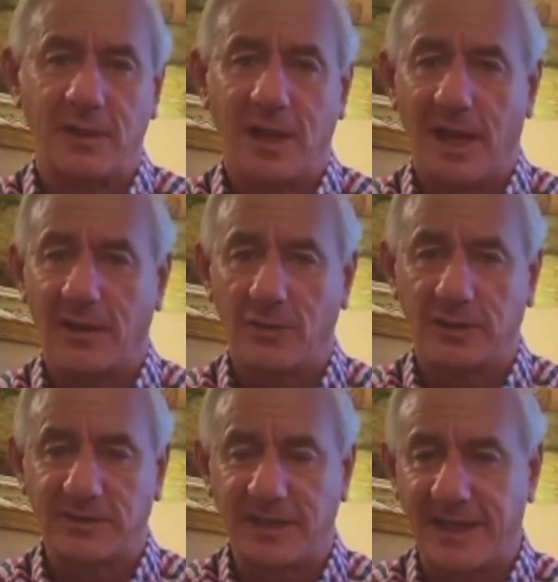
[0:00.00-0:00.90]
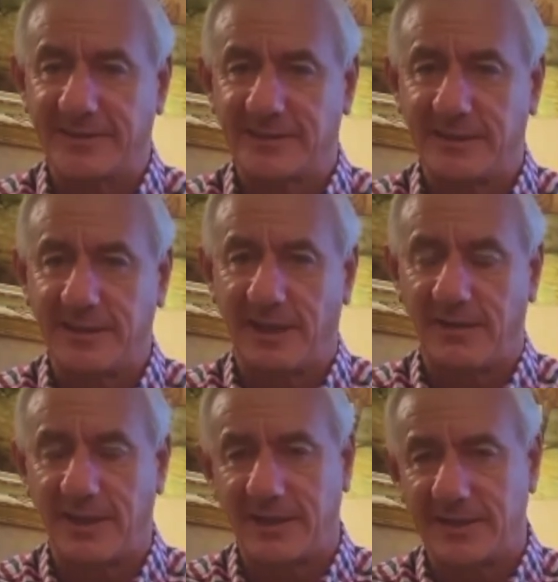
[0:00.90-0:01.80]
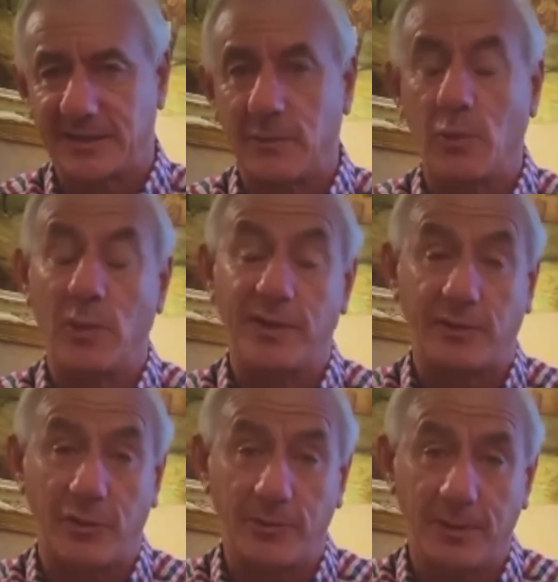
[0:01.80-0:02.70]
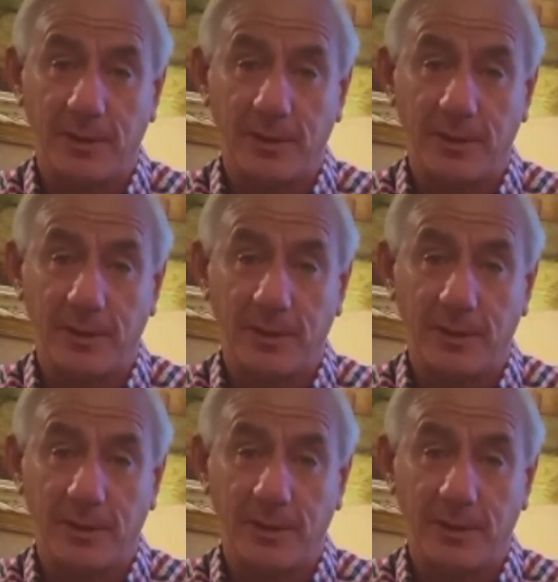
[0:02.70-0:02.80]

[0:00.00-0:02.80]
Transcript: I look at Italy. I think Italy will win the group.